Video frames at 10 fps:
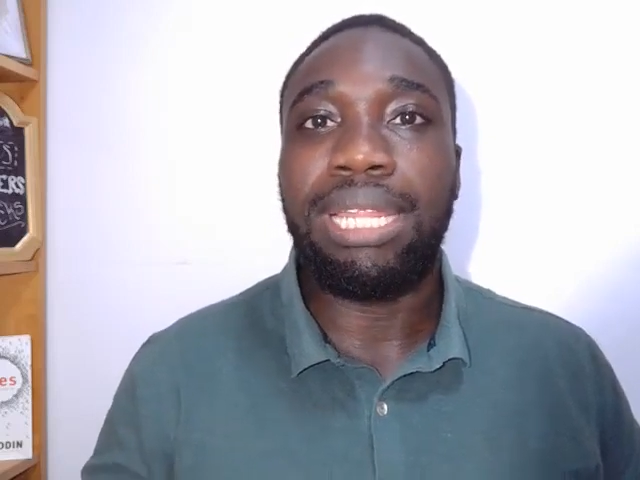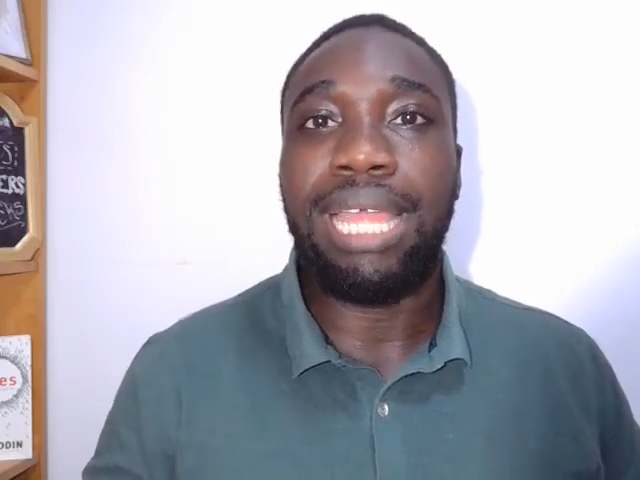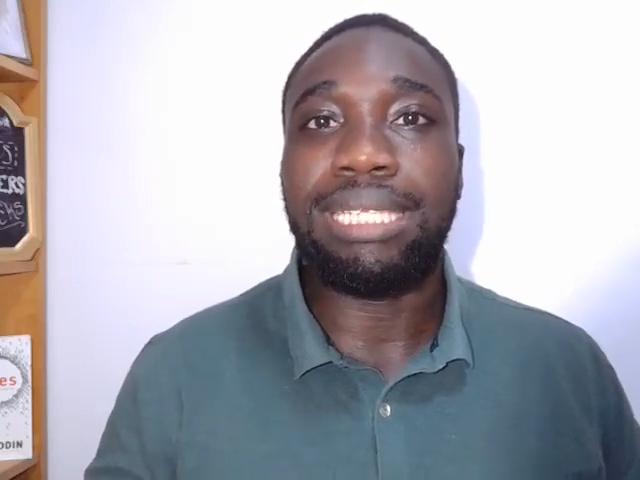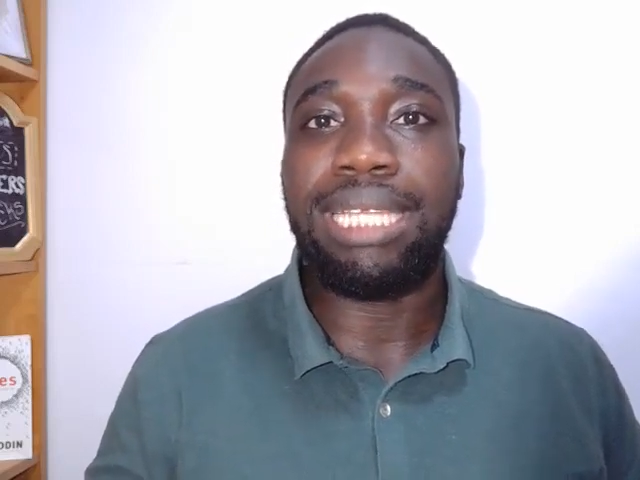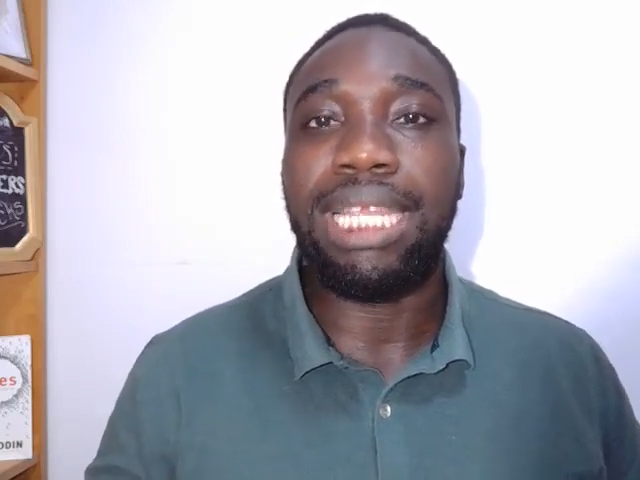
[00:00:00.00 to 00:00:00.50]

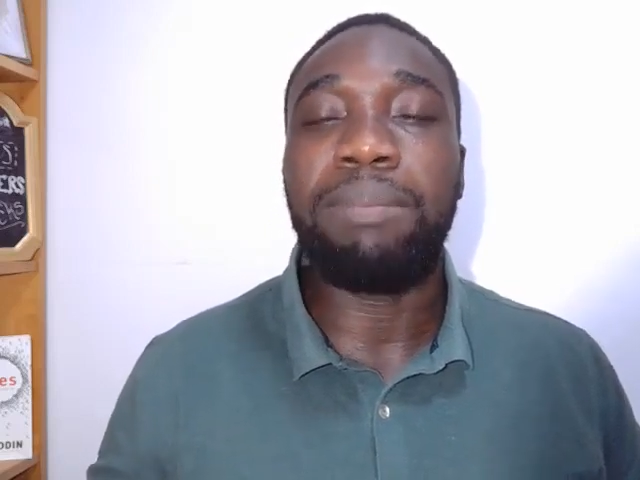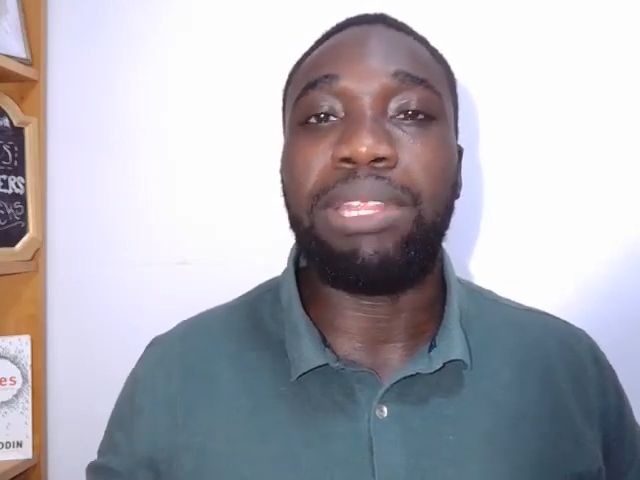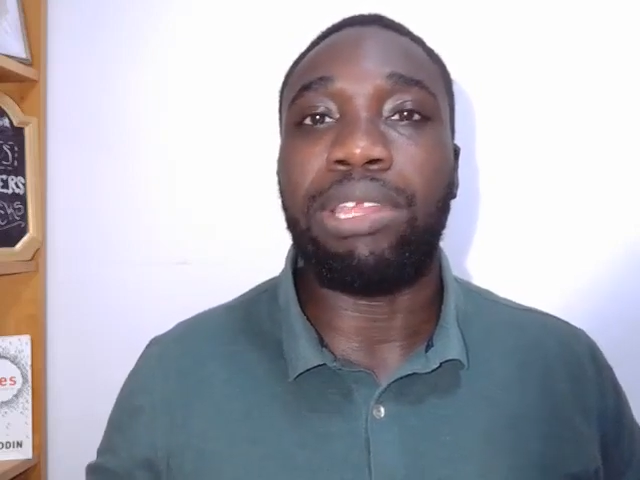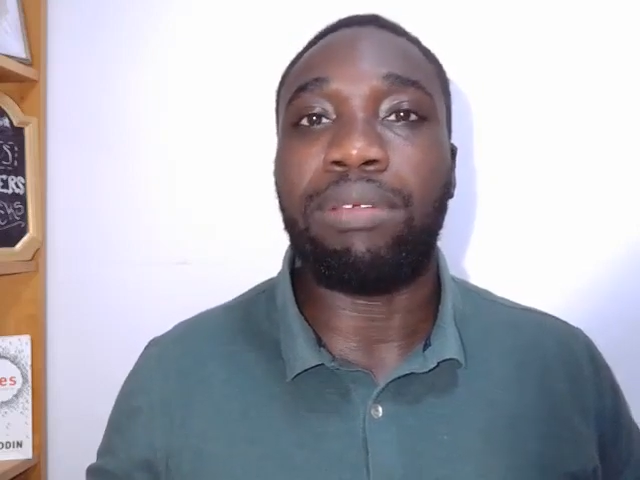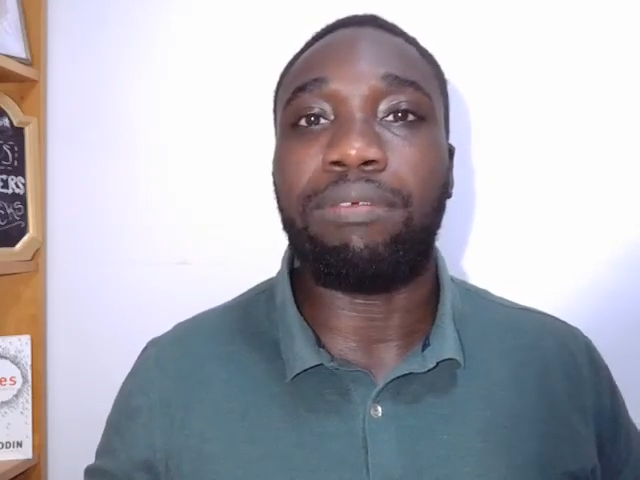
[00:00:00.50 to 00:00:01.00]
that's
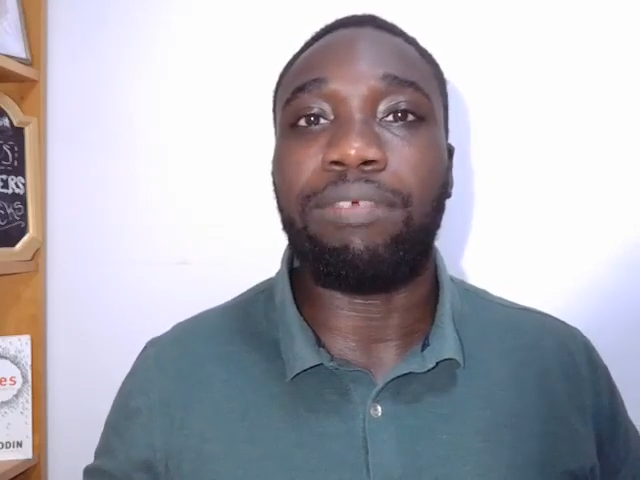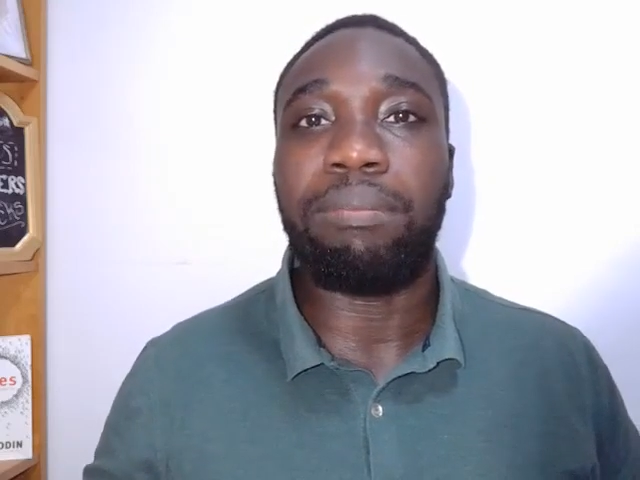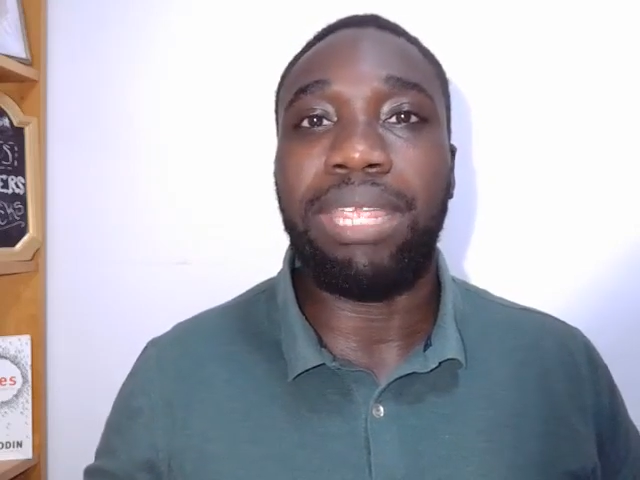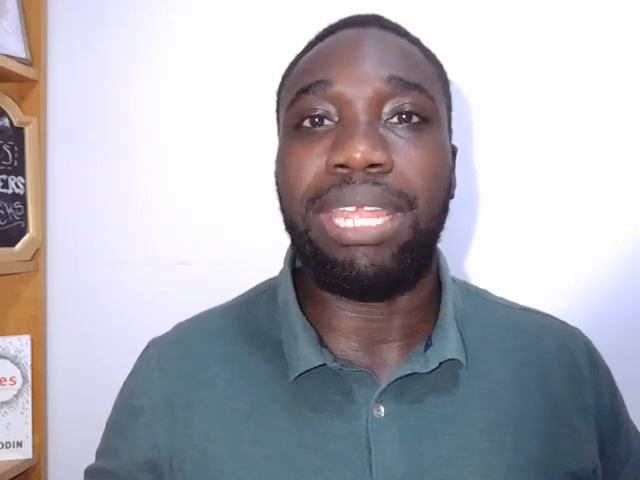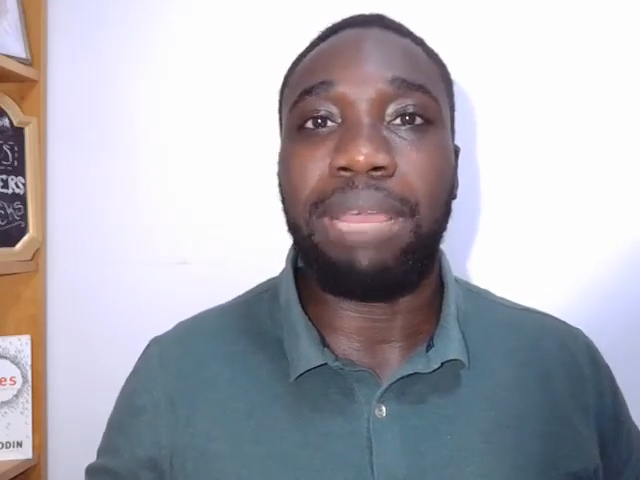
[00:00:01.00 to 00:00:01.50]
keeping you
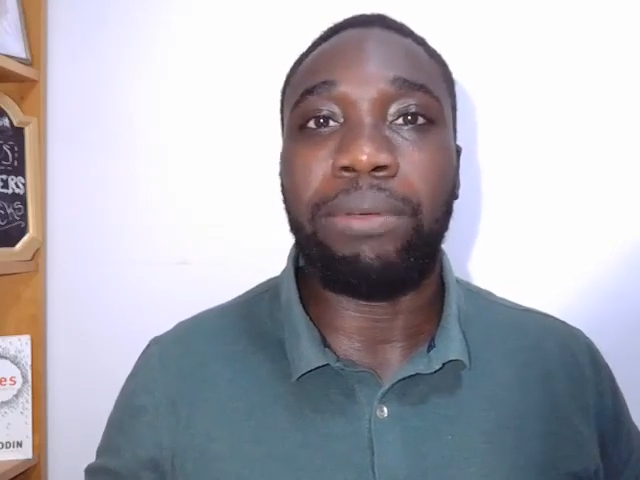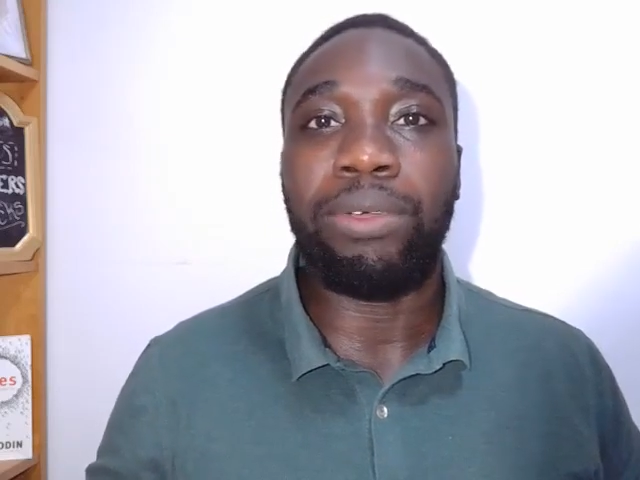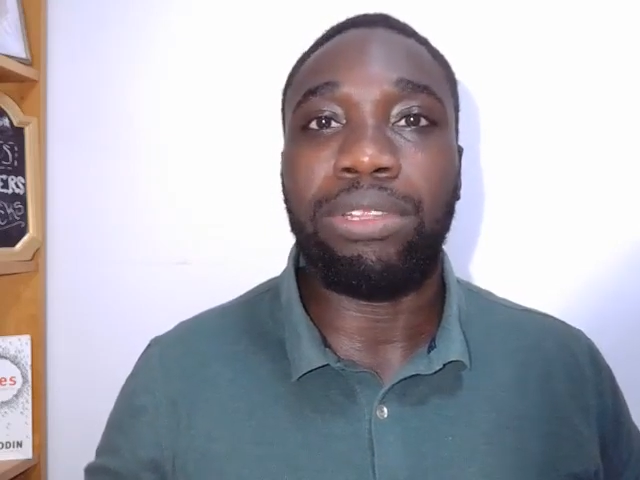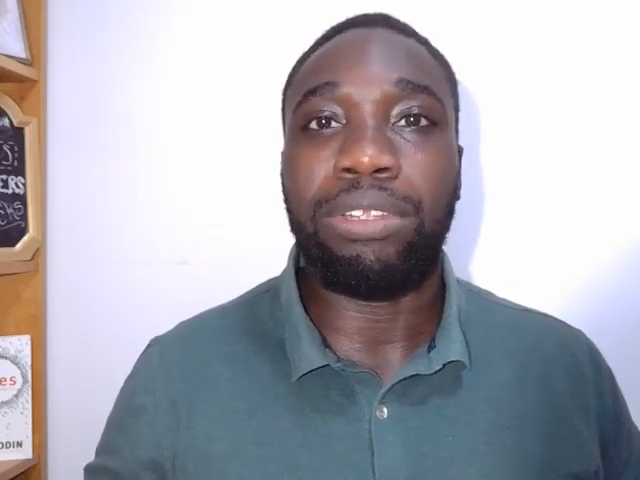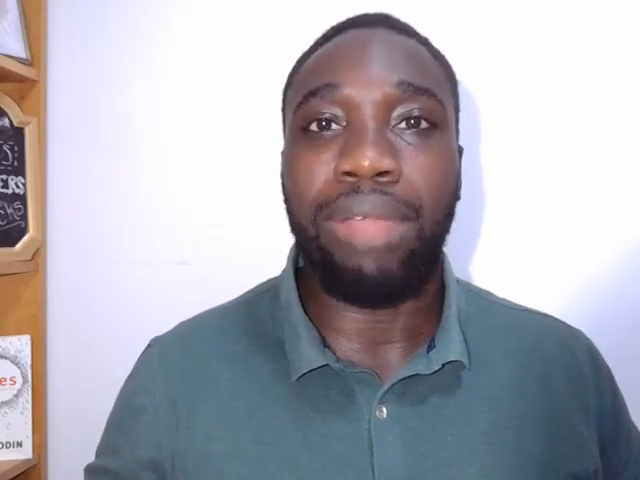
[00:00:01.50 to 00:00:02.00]
from being
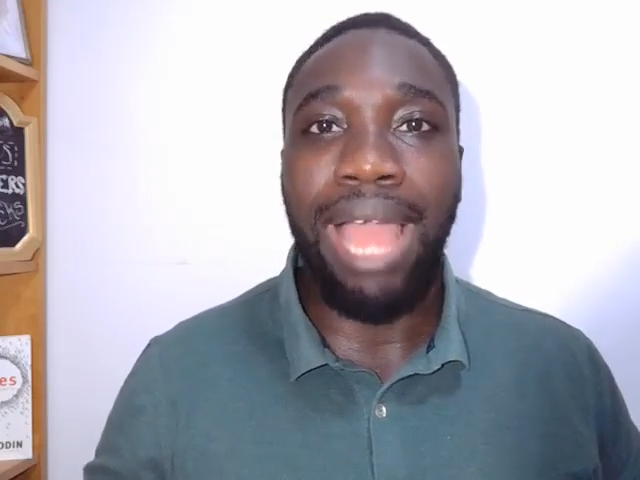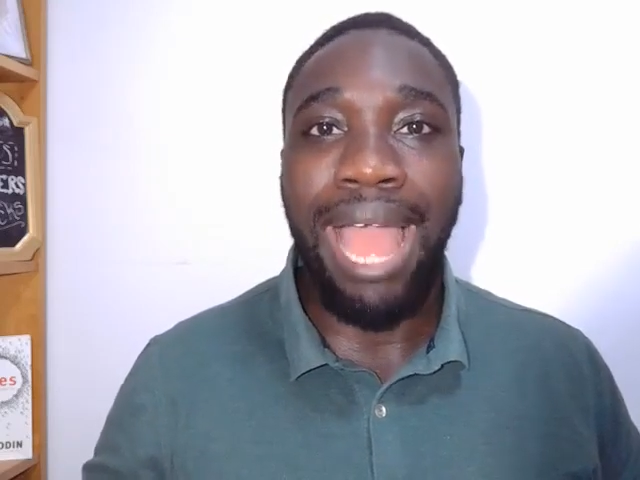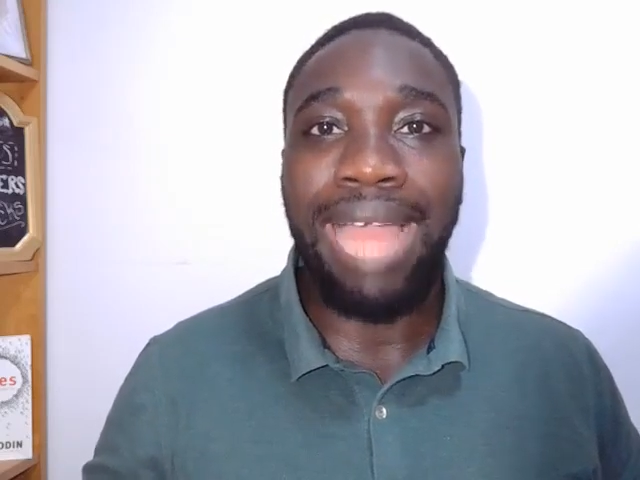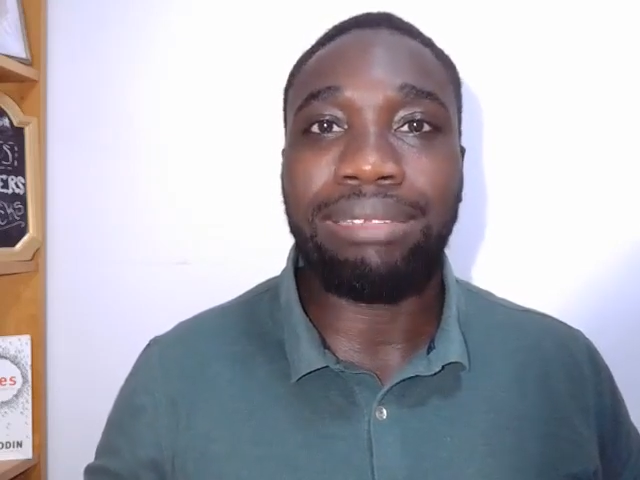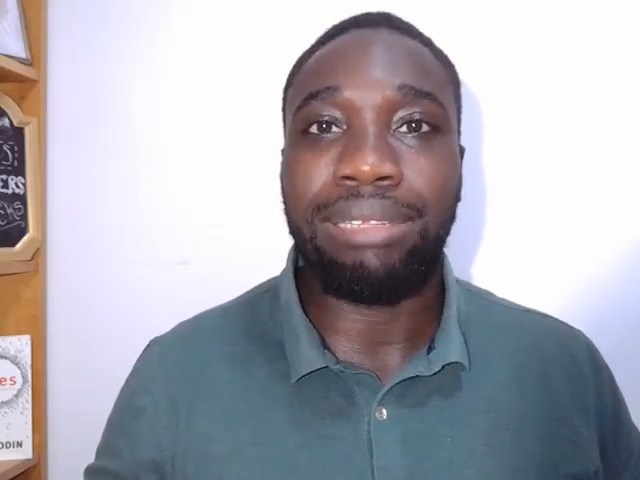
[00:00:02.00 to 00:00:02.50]
able to
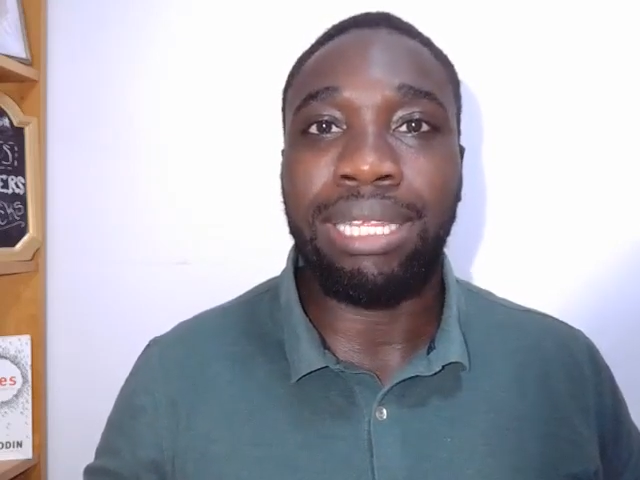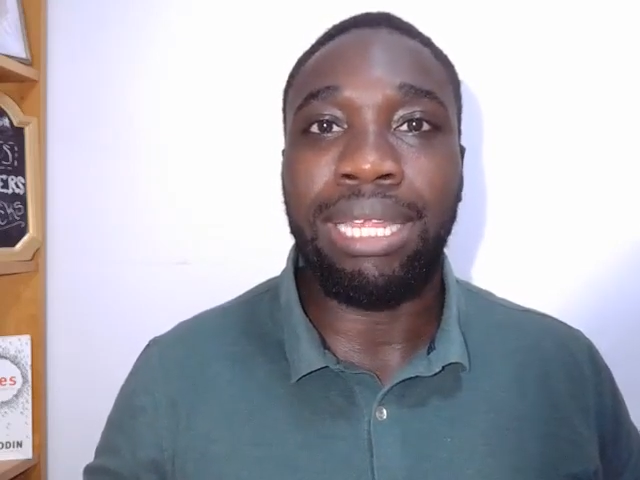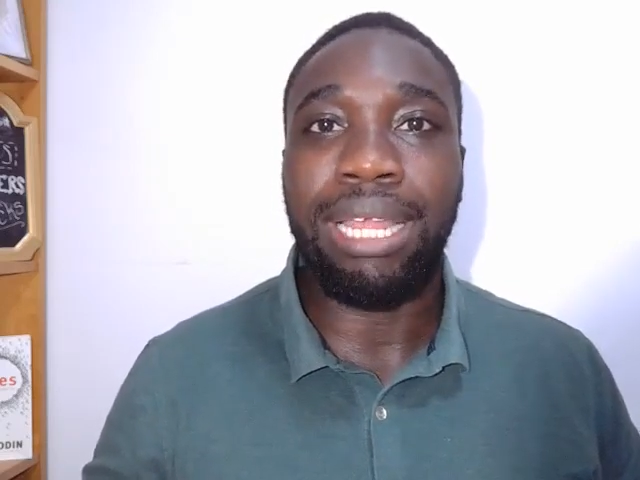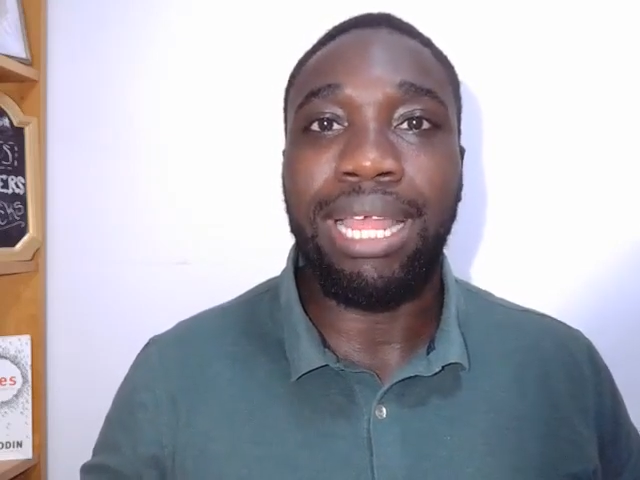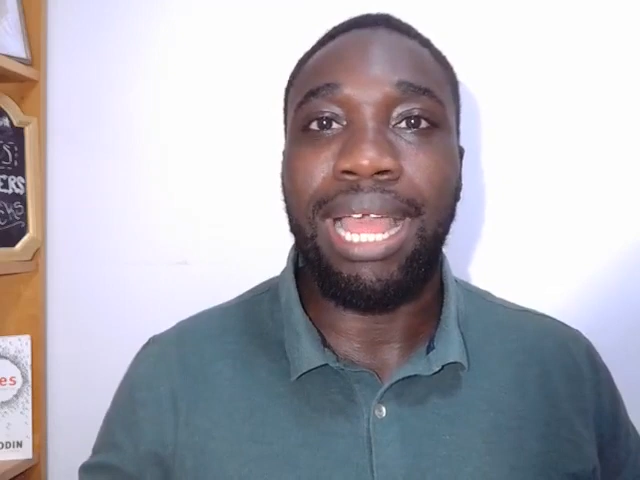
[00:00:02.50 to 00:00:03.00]

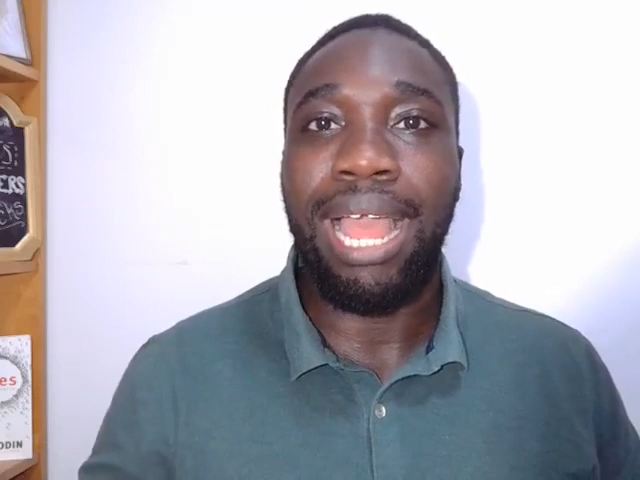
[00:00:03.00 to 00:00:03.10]
actually